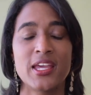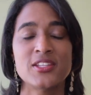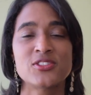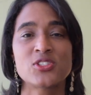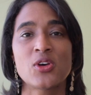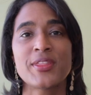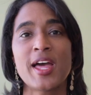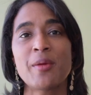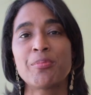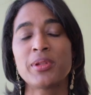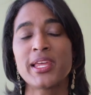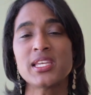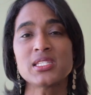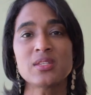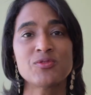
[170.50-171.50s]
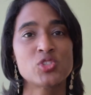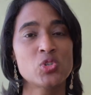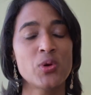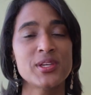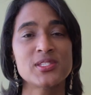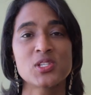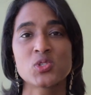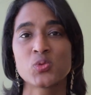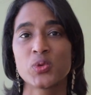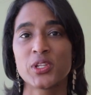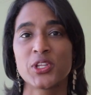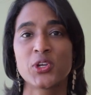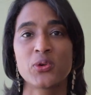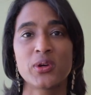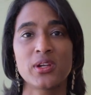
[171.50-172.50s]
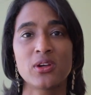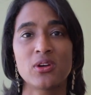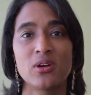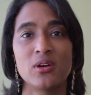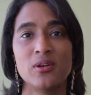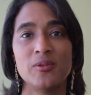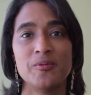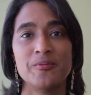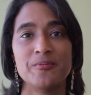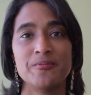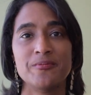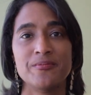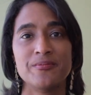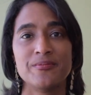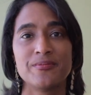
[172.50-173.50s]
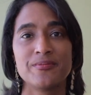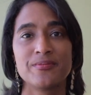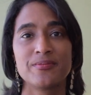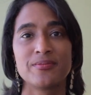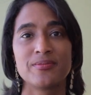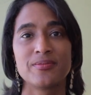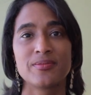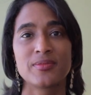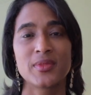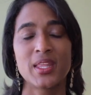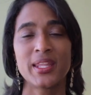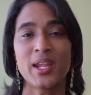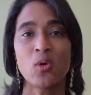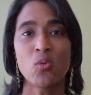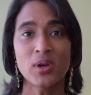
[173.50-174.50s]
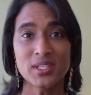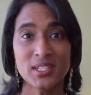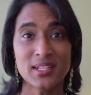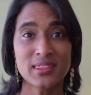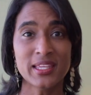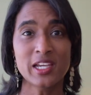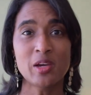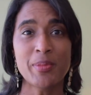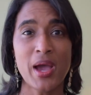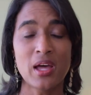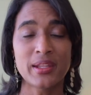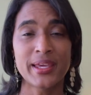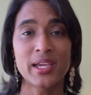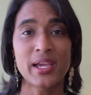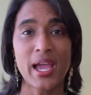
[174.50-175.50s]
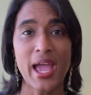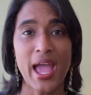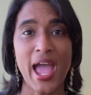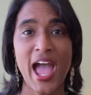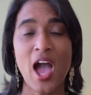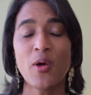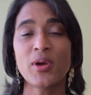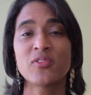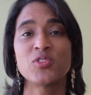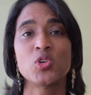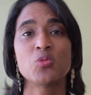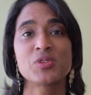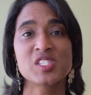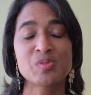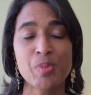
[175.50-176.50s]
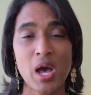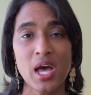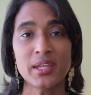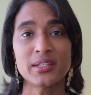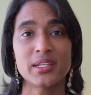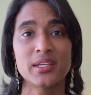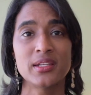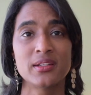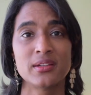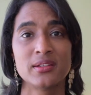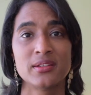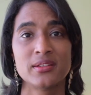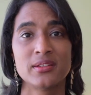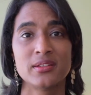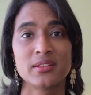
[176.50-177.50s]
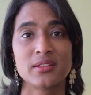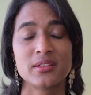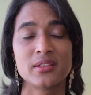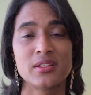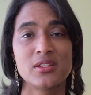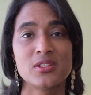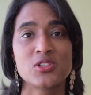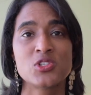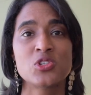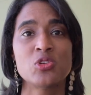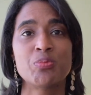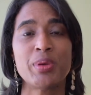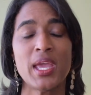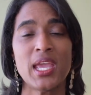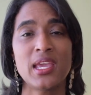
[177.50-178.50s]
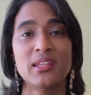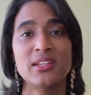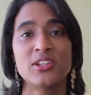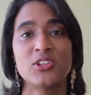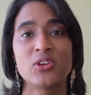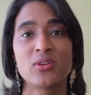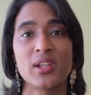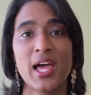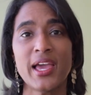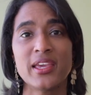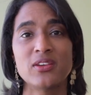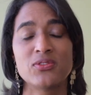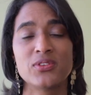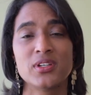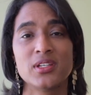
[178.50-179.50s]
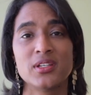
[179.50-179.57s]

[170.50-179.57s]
And so that place of choice is really critical. And I want you to think about, how have you responded to pain in your life?